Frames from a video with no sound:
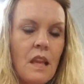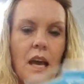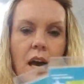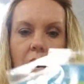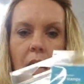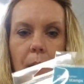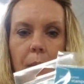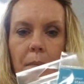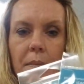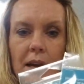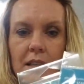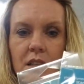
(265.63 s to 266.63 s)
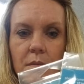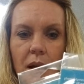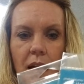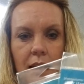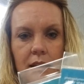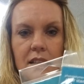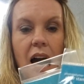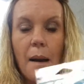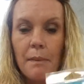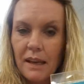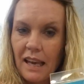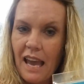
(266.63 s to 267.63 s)
Um, back to my
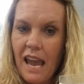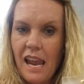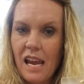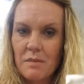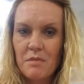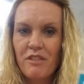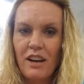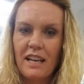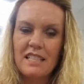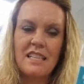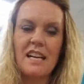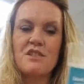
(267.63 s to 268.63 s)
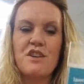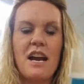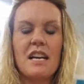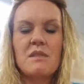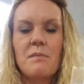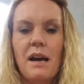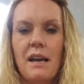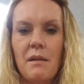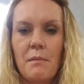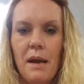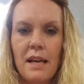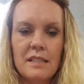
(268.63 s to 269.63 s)
topic at hand before I got sidetracked by
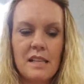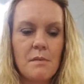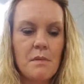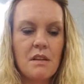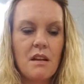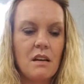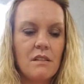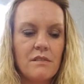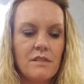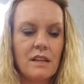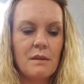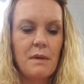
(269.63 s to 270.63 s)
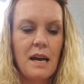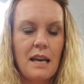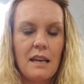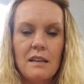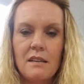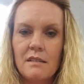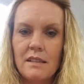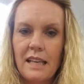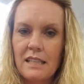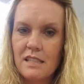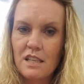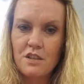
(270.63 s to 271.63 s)
my excitement of my
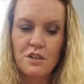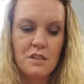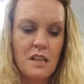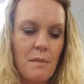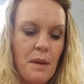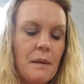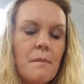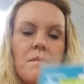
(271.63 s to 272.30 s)
guest teachers coming.